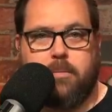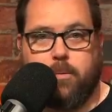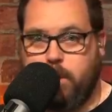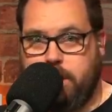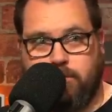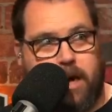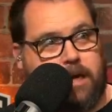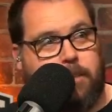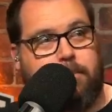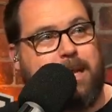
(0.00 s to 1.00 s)
We
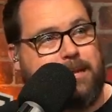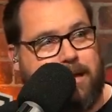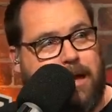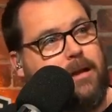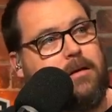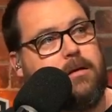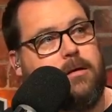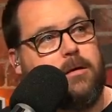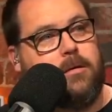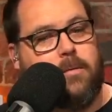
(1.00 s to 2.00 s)
recommended it.
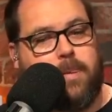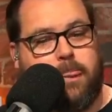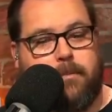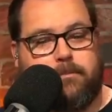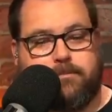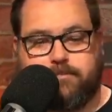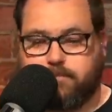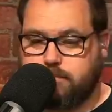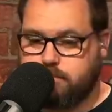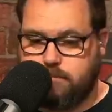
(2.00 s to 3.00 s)
He was in a
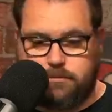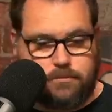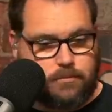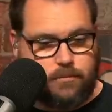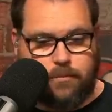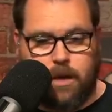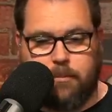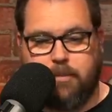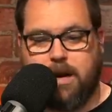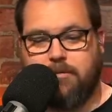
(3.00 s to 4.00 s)
fantastic spot.
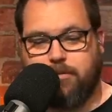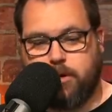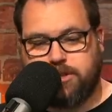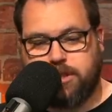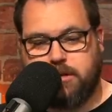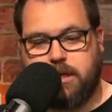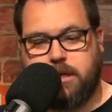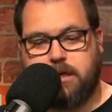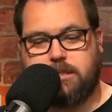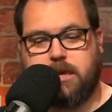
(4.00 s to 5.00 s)
But unfortunately,
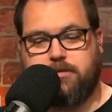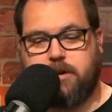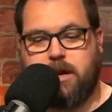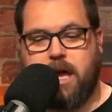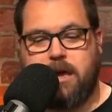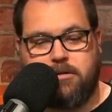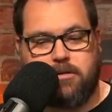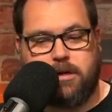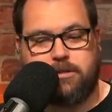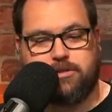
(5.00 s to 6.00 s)
he suffered an
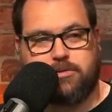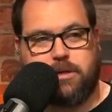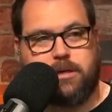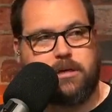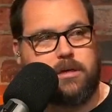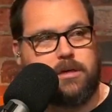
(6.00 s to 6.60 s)
ankle injury